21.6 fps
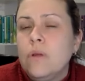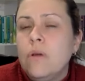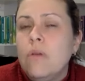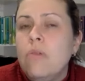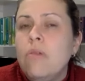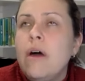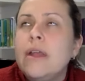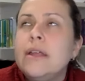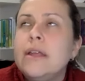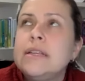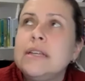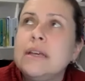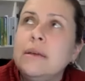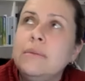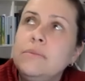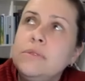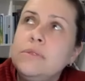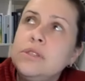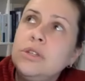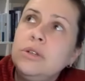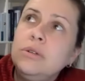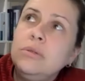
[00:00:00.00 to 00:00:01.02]
A lot of
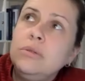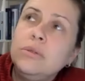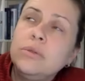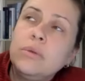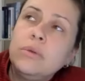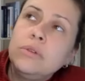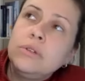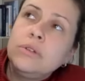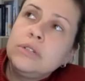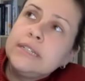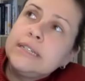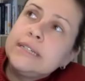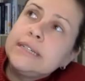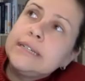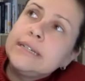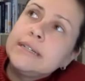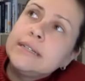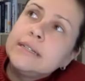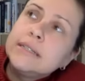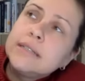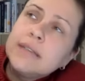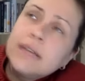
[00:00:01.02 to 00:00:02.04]
times too, with older
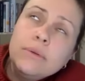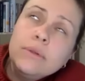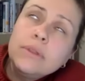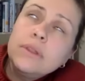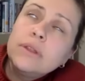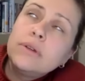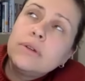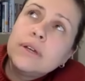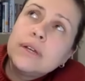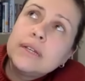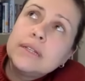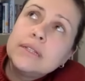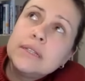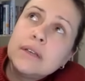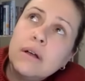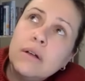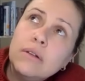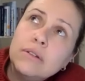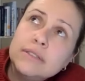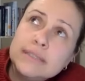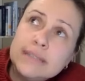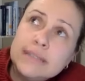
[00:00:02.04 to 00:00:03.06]
kids and with little kids,
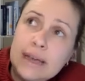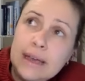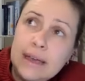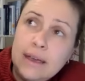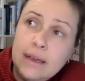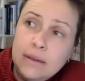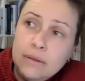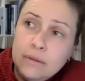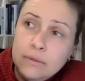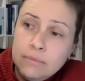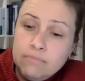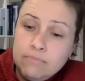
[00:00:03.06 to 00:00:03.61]
I'll say,